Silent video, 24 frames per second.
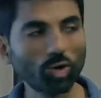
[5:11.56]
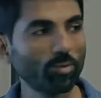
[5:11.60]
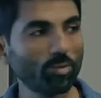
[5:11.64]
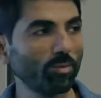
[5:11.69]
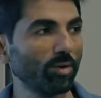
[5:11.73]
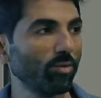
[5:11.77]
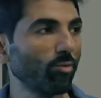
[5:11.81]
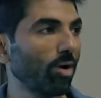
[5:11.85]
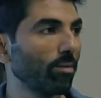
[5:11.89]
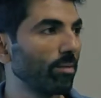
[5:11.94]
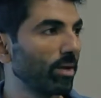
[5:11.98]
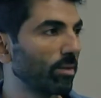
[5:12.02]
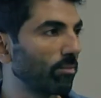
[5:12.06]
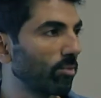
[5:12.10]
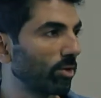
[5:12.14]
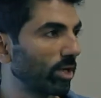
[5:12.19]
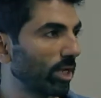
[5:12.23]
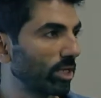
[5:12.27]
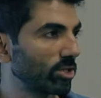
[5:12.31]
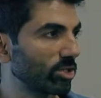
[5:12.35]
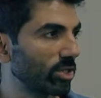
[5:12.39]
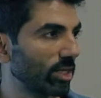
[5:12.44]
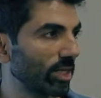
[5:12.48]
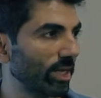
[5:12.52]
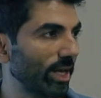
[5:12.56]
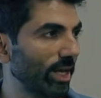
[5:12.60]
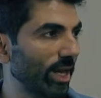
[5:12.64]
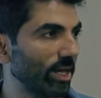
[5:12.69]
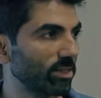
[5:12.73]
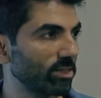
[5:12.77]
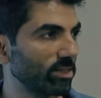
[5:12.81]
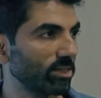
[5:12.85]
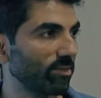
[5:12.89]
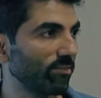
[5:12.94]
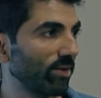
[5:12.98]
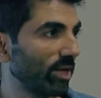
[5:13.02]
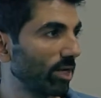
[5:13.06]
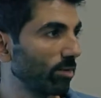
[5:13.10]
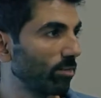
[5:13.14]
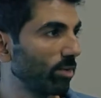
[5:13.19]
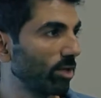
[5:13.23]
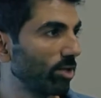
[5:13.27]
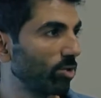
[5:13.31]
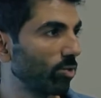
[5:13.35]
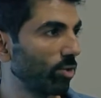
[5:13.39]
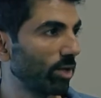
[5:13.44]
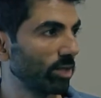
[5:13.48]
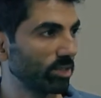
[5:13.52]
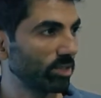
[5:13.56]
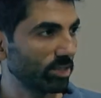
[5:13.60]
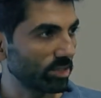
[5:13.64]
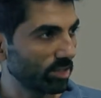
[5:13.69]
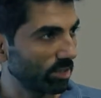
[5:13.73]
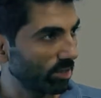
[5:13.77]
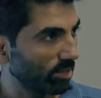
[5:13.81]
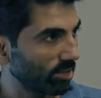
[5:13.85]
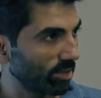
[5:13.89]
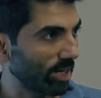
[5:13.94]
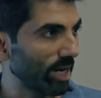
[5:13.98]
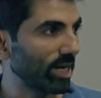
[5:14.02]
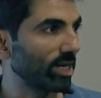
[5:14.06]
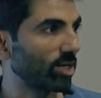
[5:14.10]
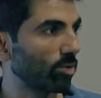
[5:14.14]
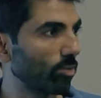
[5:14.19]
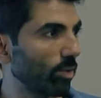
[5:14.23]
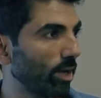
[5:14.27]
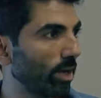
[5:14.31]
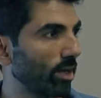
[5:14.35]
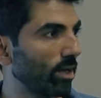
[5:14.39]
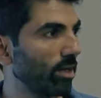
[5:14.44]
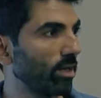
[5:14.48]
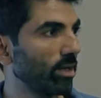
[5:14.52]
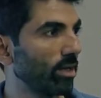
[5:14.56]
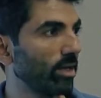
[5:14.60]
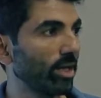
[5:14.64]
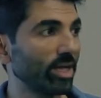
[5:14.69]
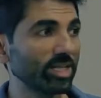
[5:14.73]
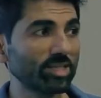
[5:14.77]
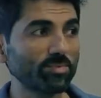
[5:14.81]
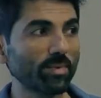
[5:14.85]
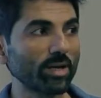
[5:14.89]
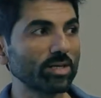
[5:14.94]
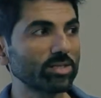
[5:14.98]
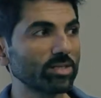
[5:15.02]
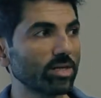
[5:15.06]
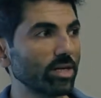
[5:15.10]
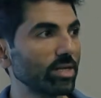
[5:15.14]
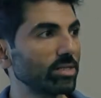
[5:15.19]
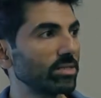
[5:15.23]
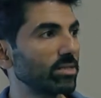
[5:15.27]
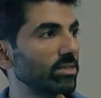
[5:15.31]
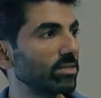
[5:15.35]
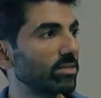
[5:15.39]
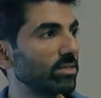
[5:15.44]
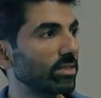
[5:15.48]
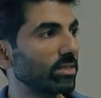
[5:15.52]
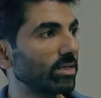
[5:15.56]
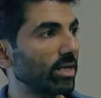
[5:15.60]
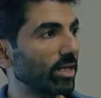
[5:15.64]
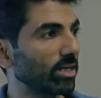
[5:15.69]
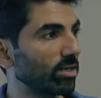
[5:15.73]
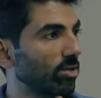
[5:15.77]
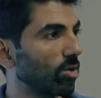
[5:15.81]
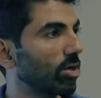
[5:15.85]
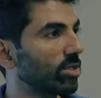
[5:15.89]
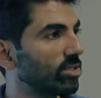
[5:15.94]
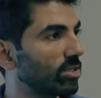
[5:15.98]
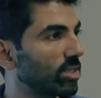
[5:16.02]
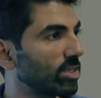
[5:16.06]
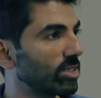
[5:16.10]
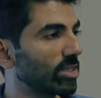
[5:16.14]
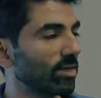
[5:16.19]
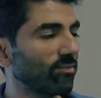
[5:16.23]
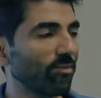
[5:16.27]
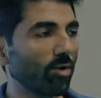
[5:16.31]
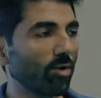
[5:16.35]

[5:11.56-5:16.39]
global warming potential gases available to us right away, especially since the technologies